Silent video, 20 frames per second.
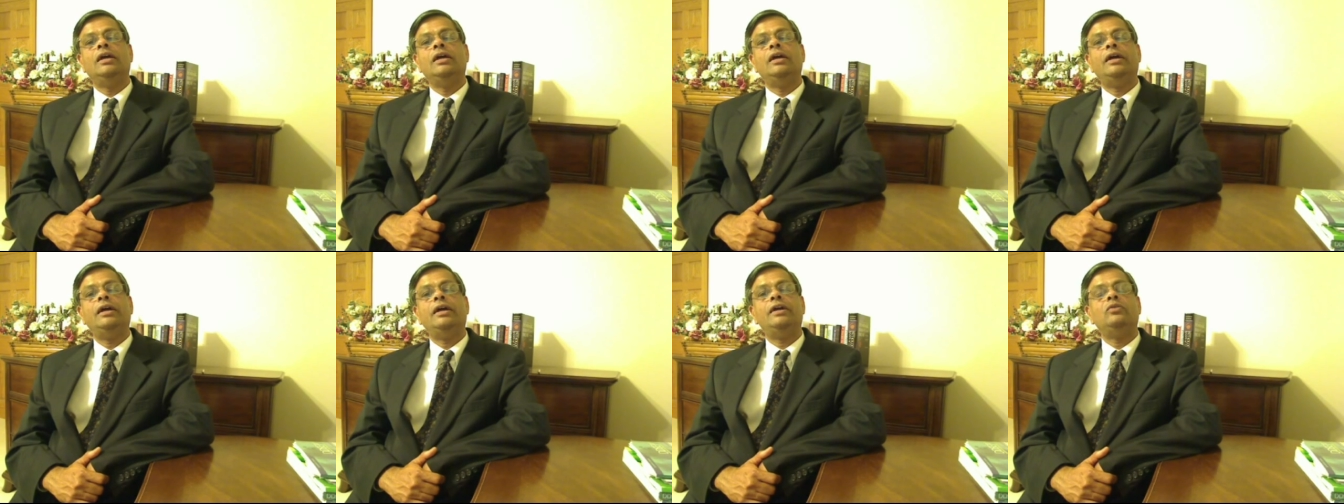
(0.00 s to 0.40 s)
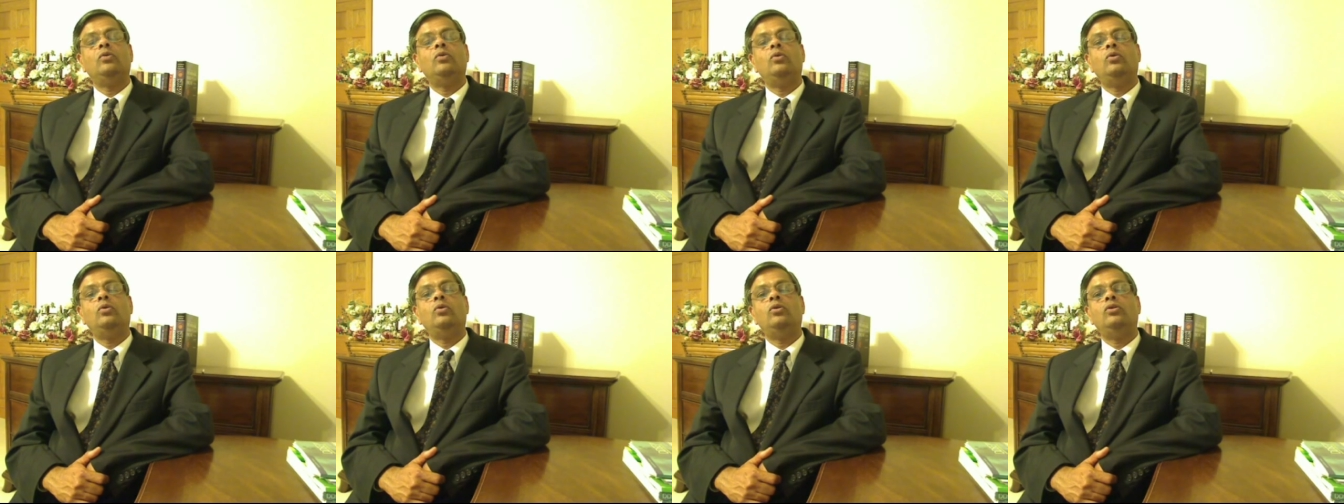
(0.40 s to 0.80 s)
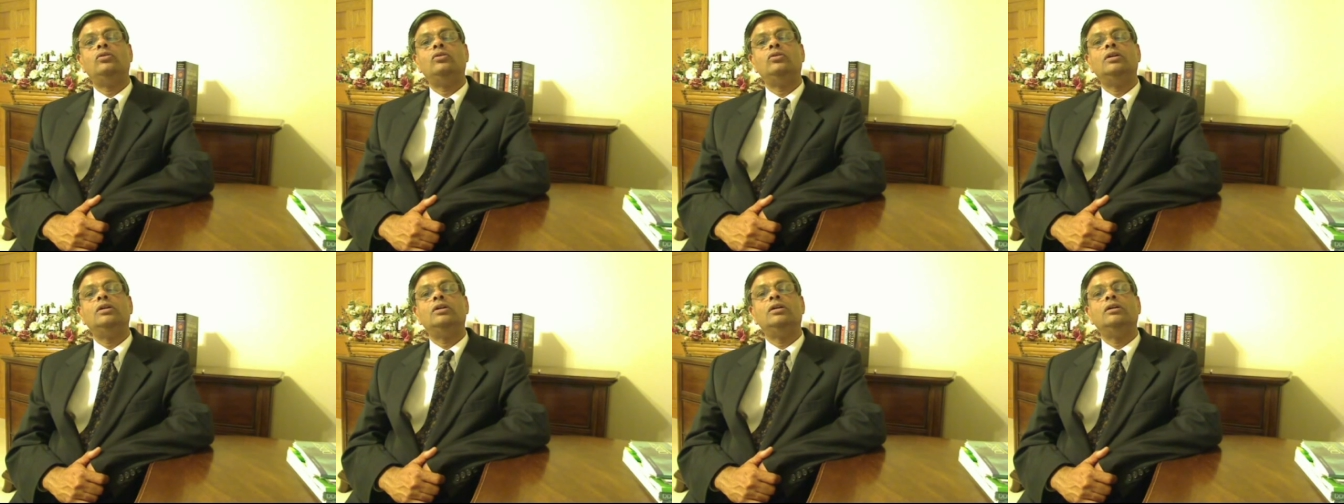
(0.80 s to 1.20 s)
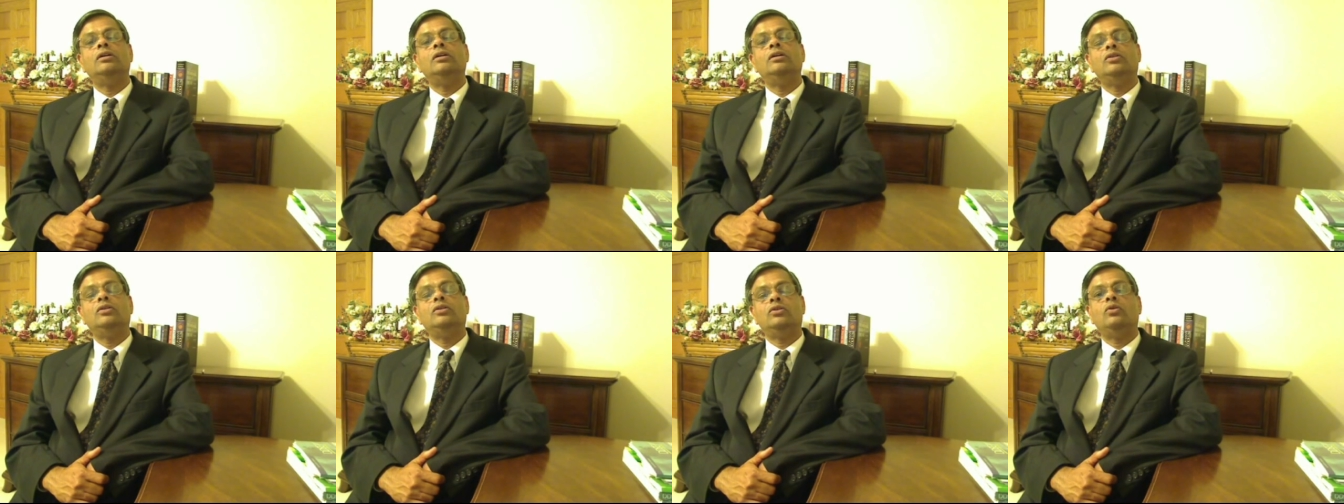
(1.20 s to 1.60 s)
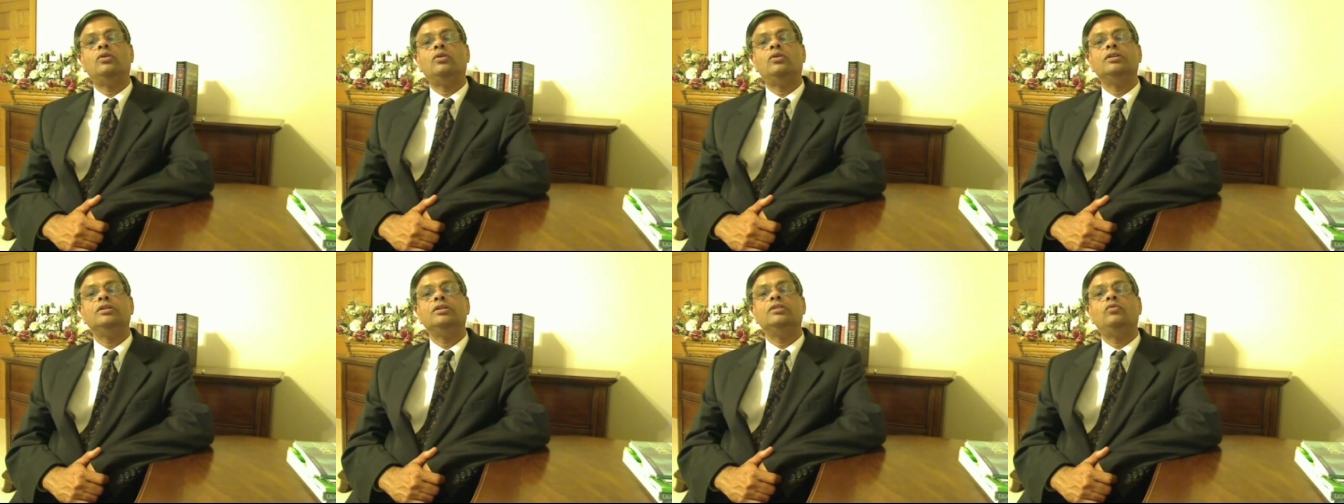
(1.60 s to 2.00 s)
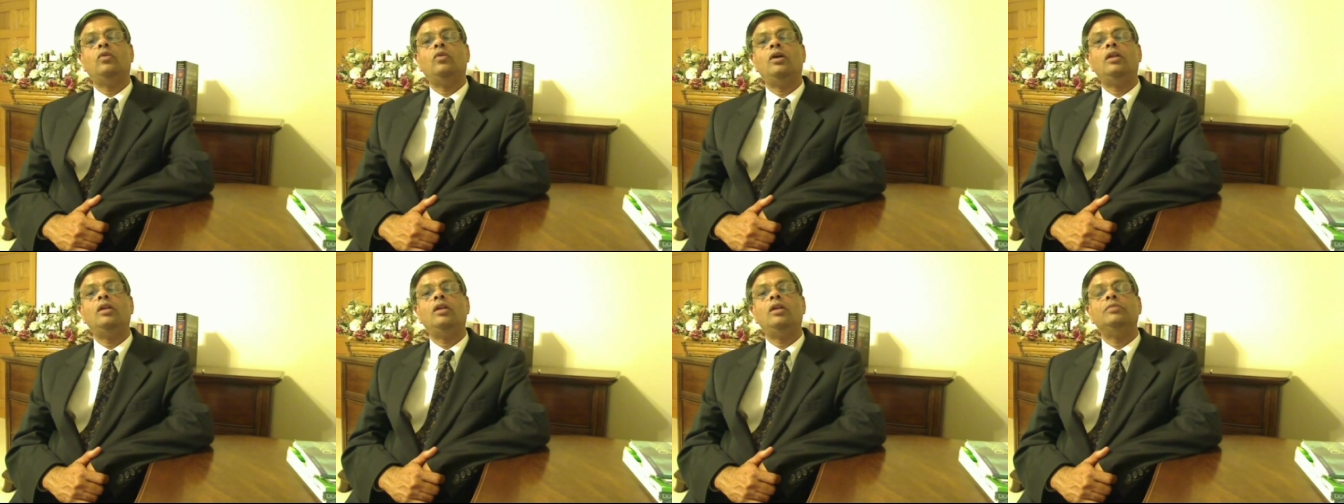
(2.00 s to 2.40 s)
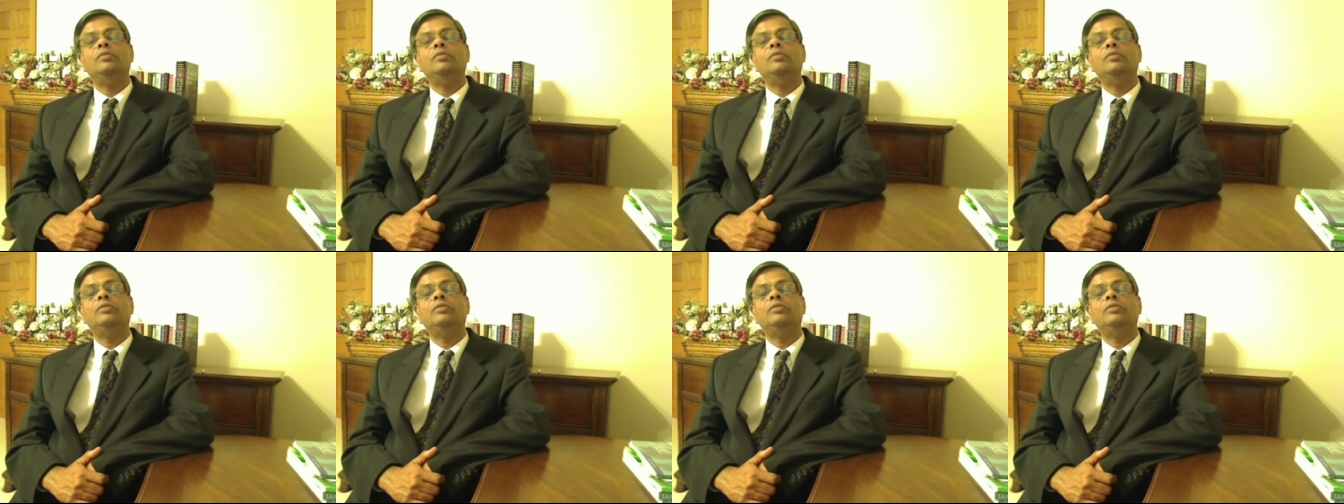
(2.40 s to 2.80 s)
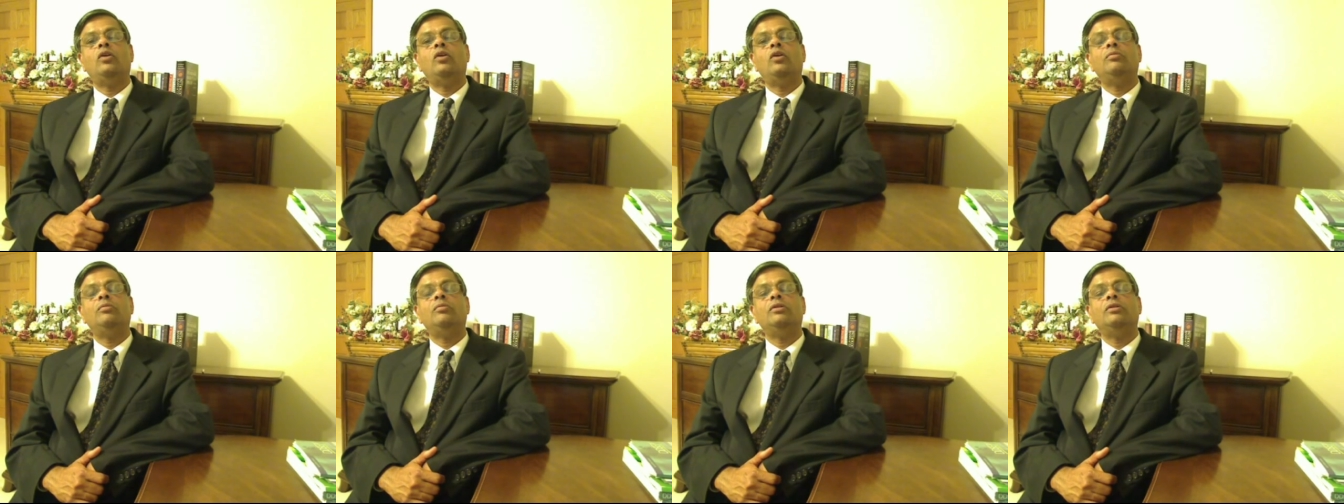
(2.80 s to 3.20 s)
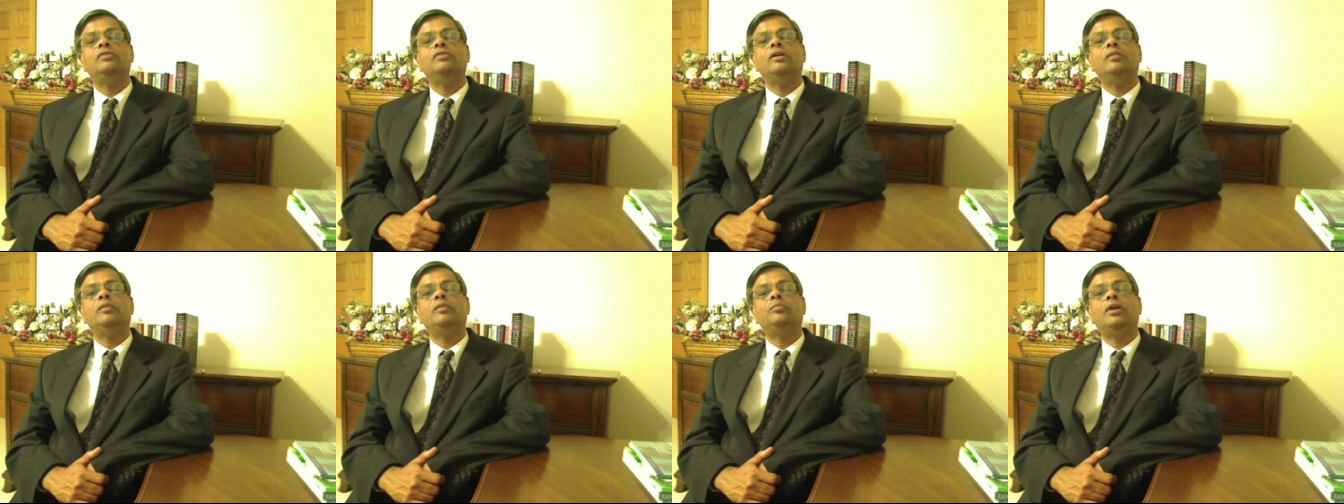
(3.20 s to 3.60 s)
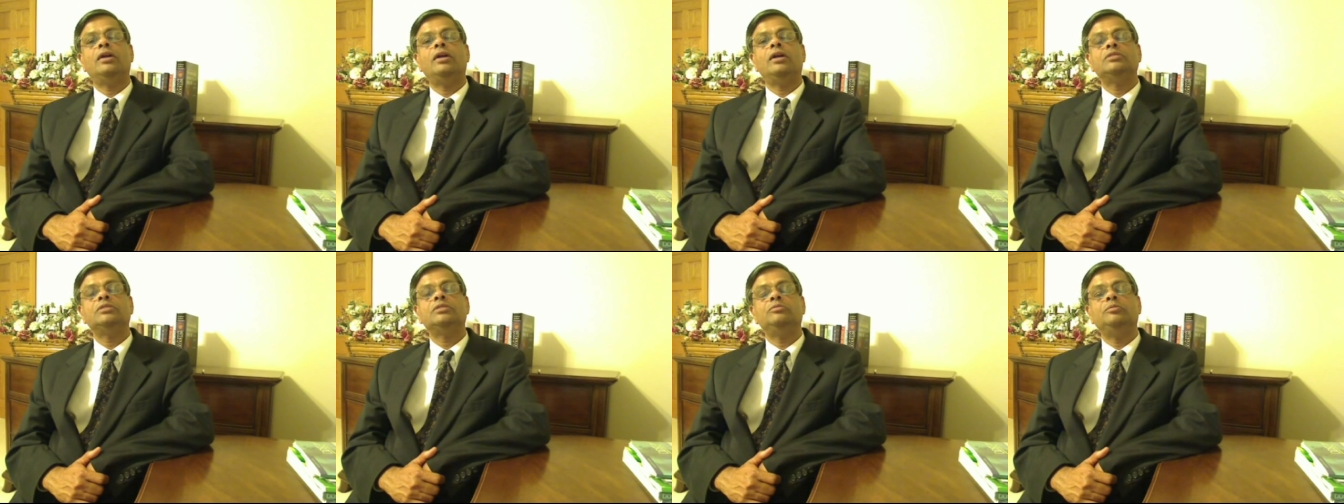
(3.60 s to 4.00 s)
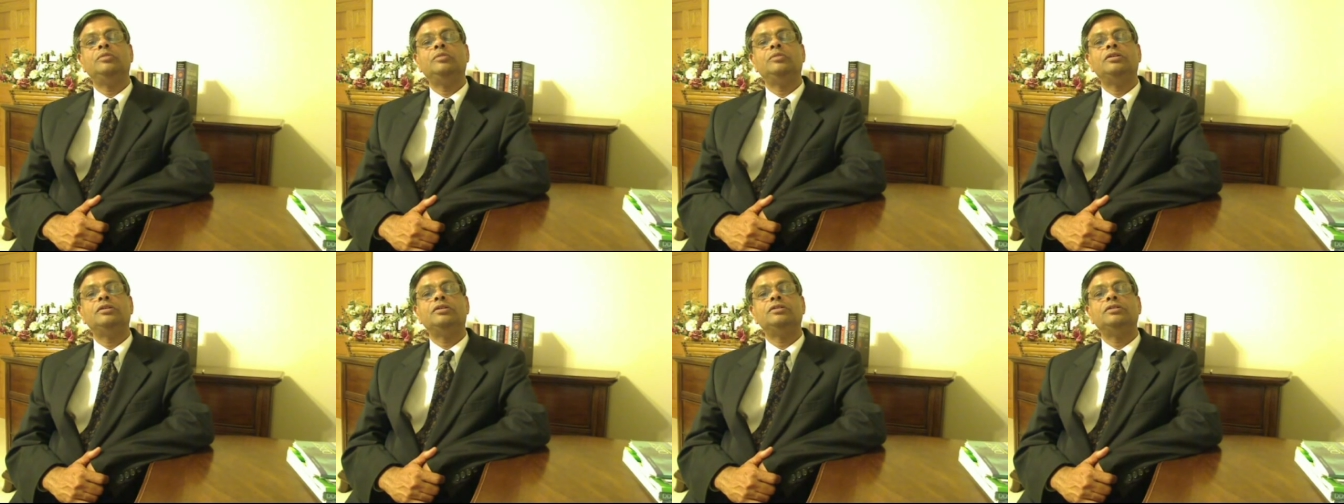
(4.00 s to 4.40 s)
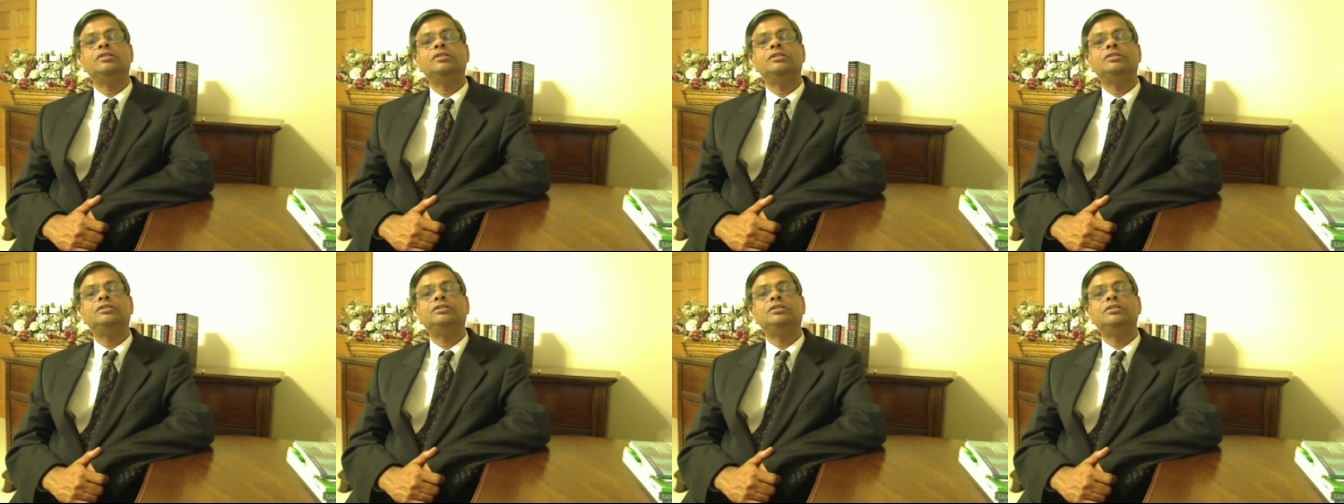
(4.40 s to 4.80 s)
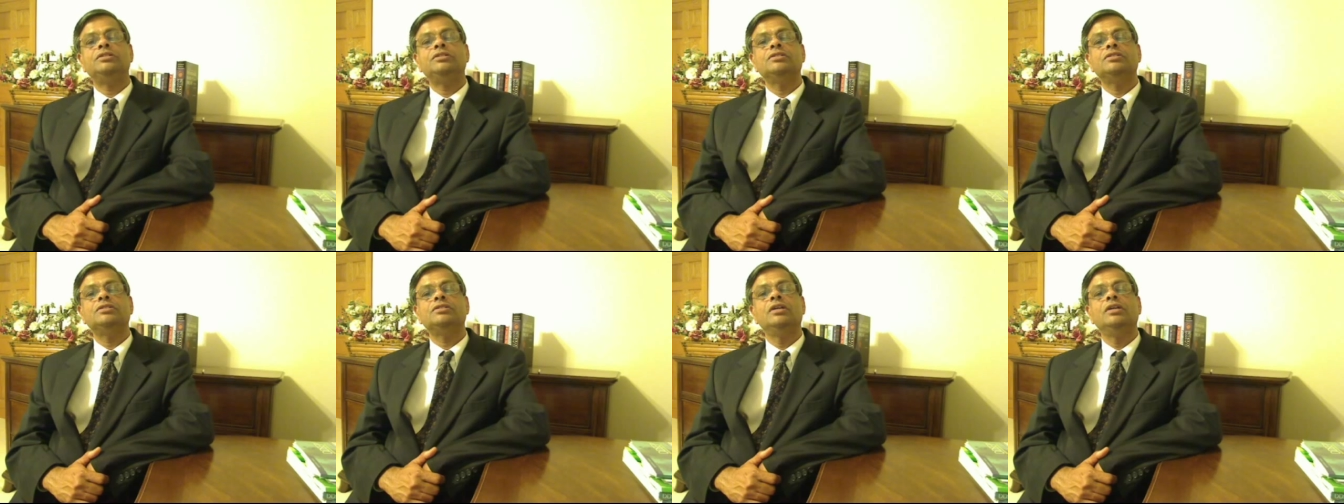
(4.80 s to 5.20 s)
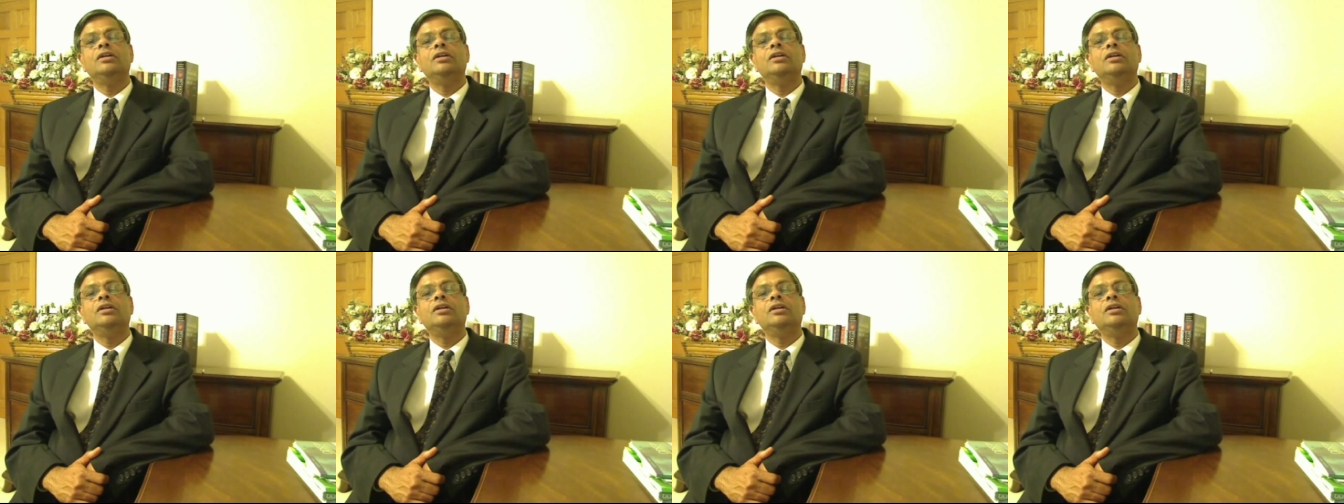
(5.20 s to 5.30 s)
and or uh, other organ involvement in the form of uh, proximal pleural strictures,